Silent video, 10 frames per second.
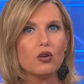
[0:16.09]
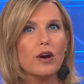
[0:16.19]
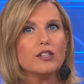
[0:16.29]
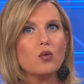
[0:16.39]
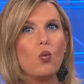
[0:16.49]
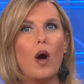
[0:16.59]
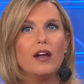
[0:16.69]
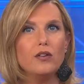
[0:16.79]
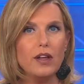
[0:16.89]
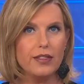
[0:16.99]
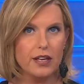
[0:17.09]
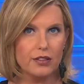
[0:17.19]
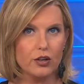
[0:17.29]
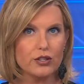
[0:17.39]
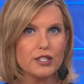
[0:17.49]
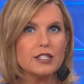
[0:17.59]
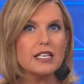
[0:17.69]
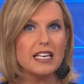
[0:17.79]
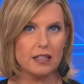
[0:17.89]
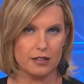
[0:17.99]
Grace, why do they think they're
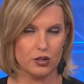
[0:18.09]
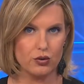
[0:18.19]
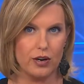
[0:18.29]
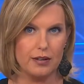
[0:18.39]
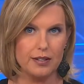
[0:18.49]
seeing this trend?